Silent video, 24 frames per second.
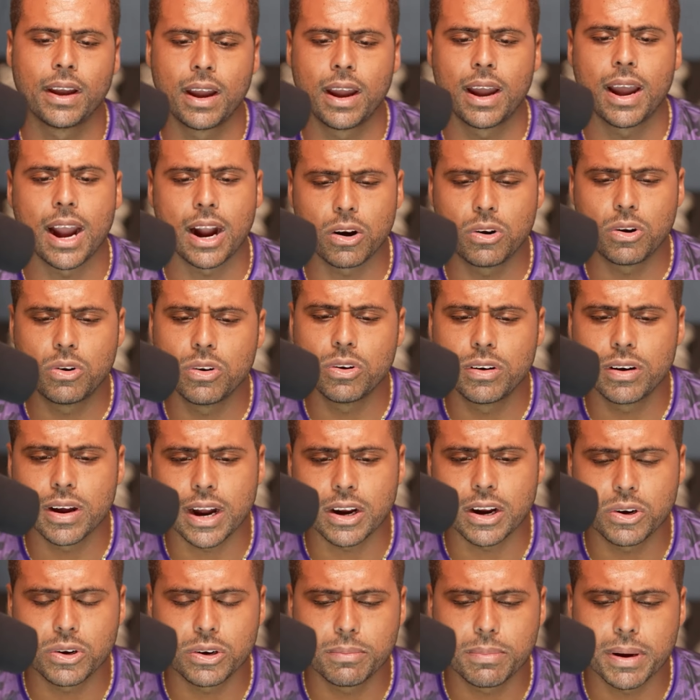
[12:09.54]
A
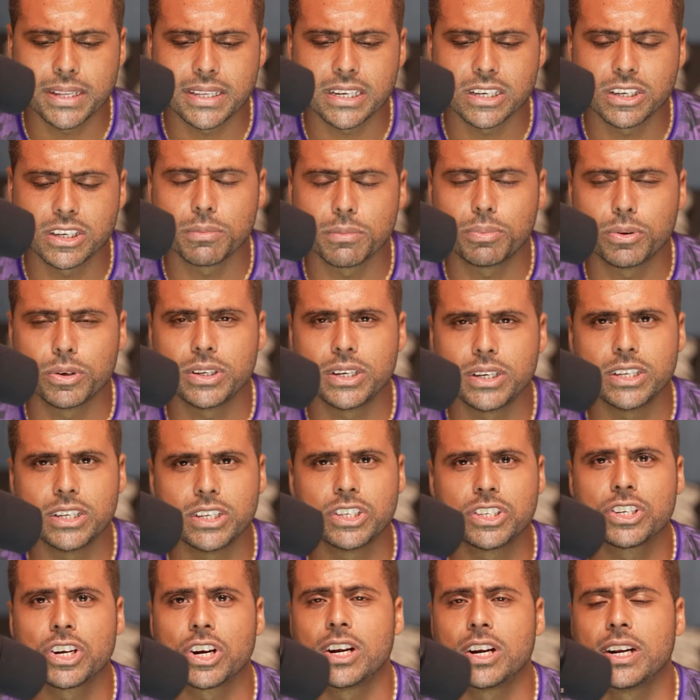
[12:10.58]
good bet is to put in
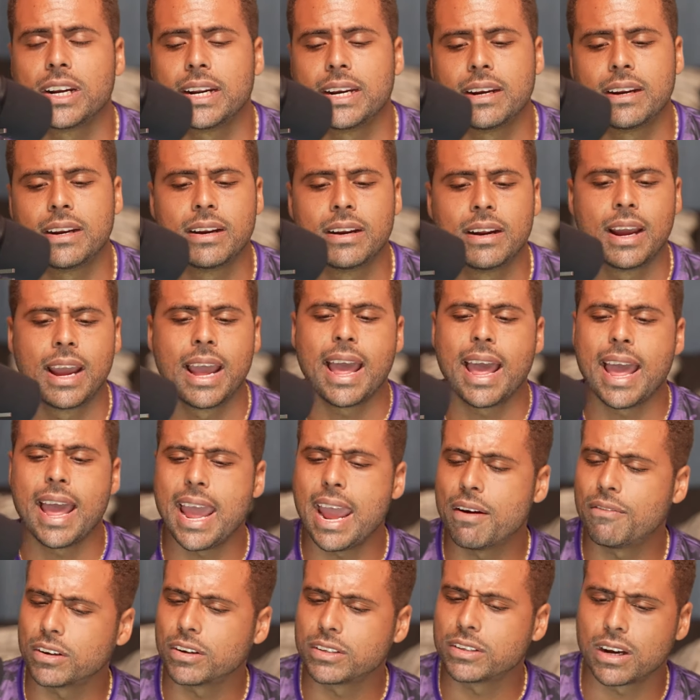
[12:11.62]
Sterling.
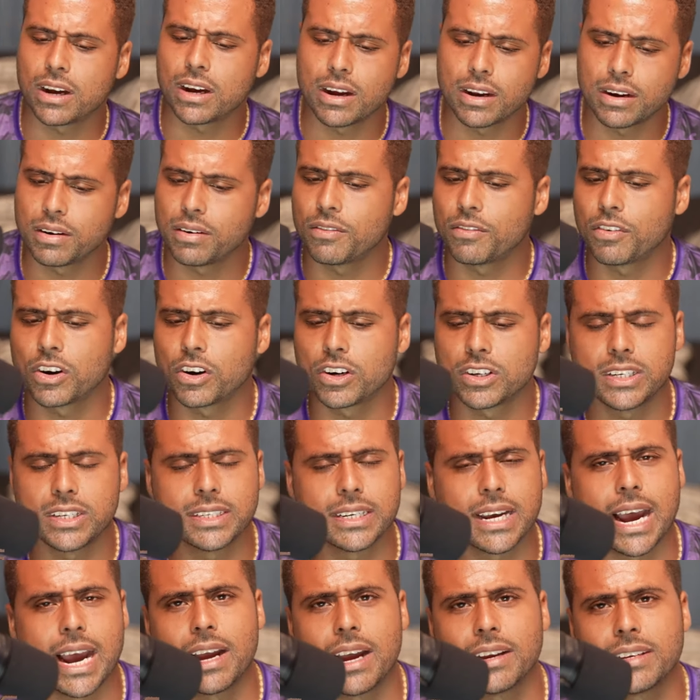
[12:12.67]
Everton versus
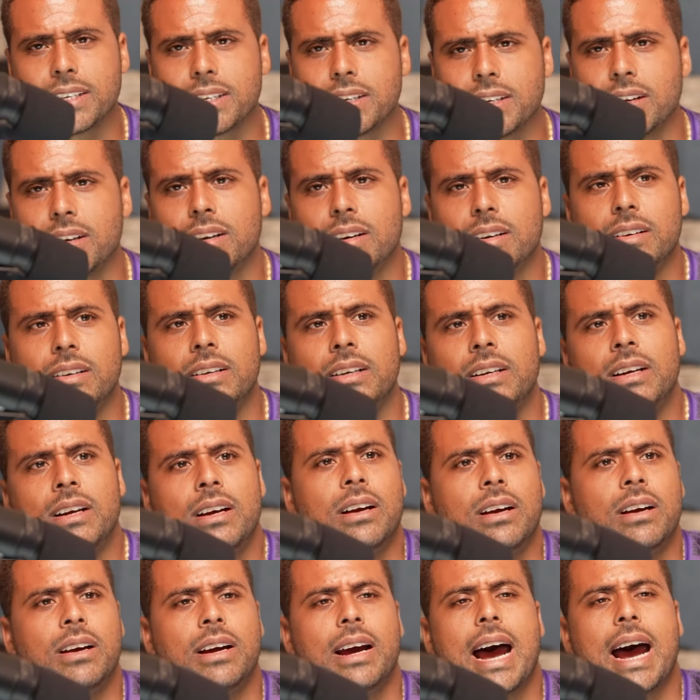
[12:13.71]
Arsenal
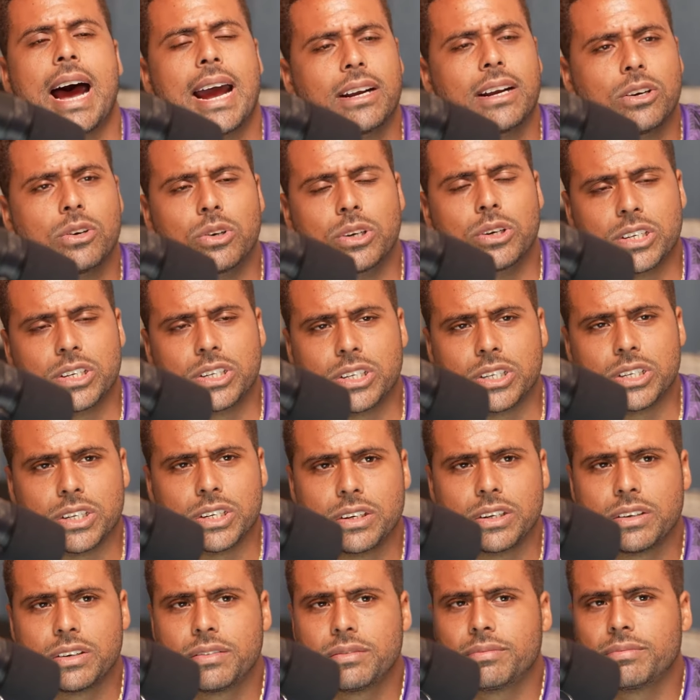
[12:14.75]
at
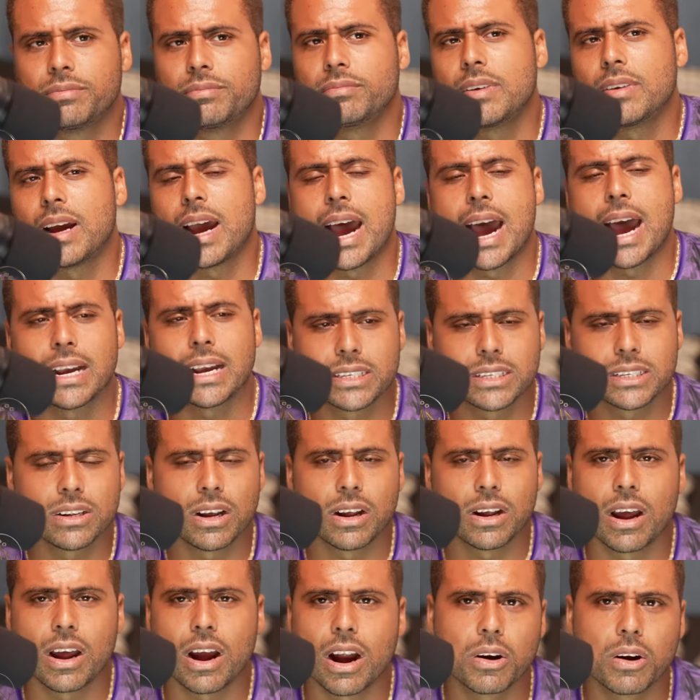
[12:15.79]
Goodison. Arsenal
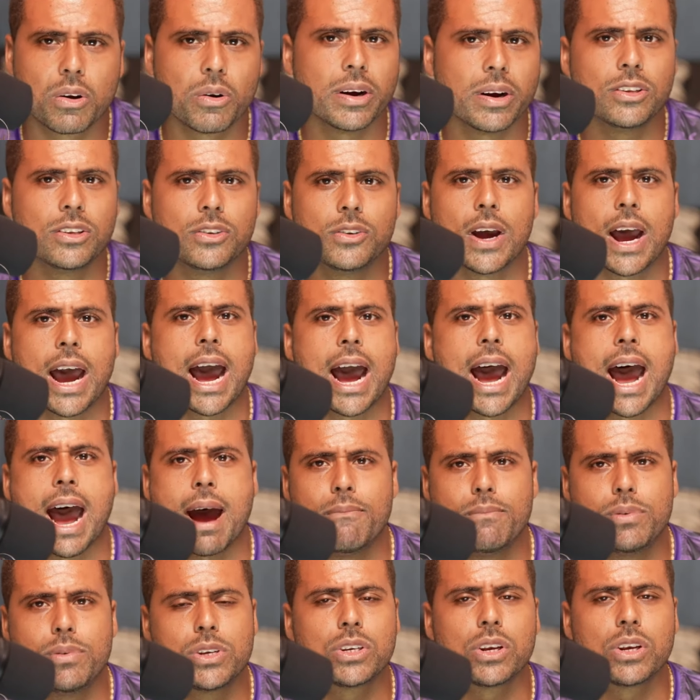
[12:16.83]
are going to
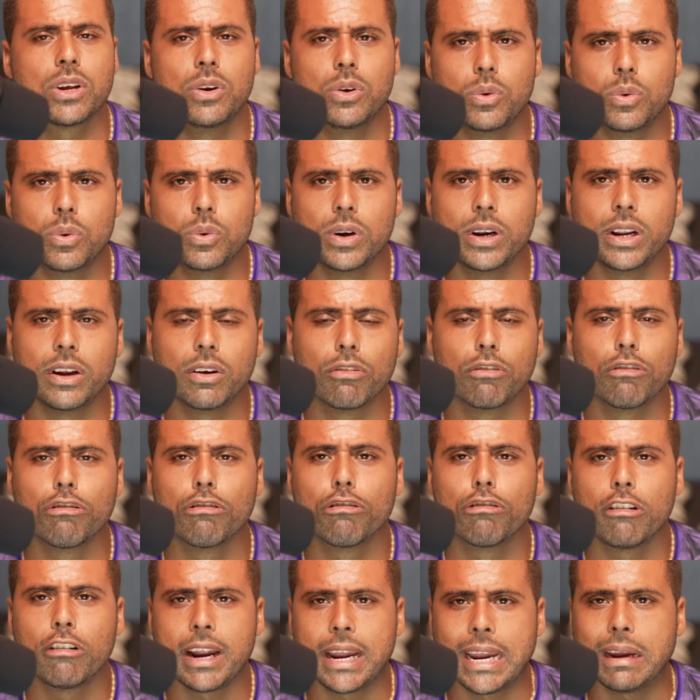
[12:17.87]
absolutely
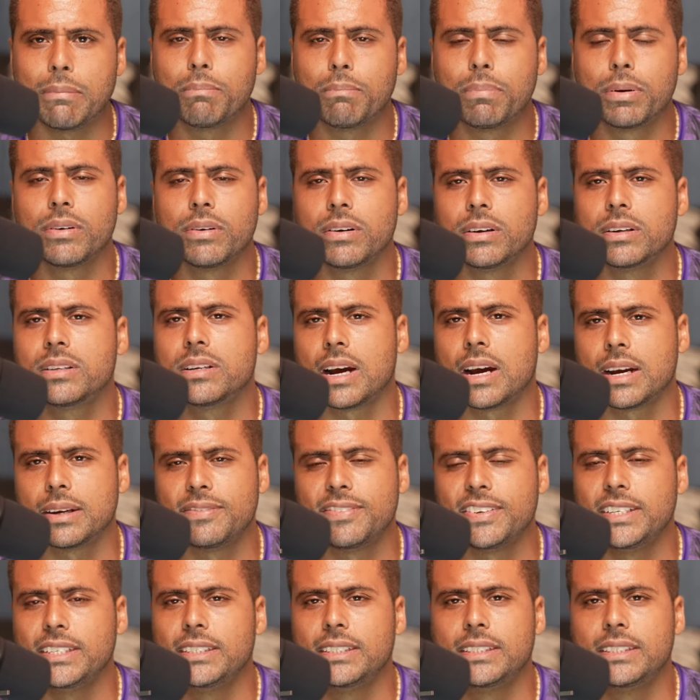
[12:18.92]
rape the
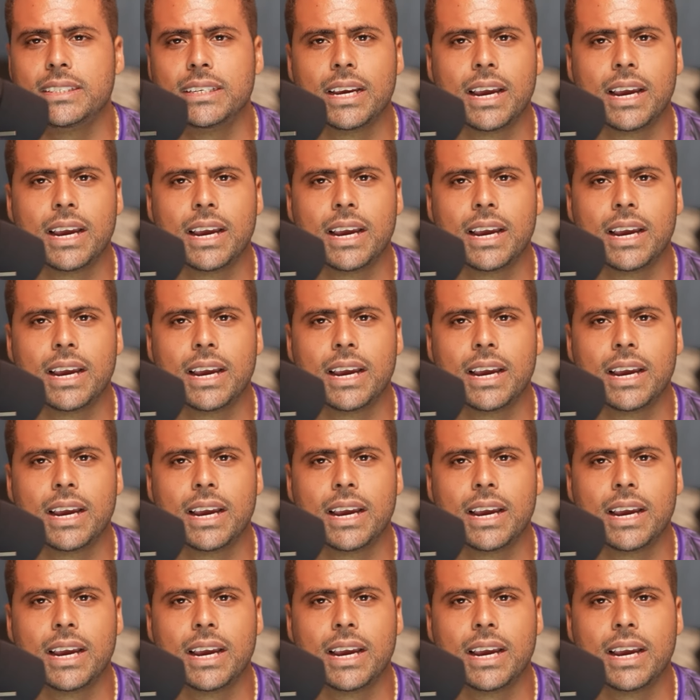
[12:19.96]
Toffees.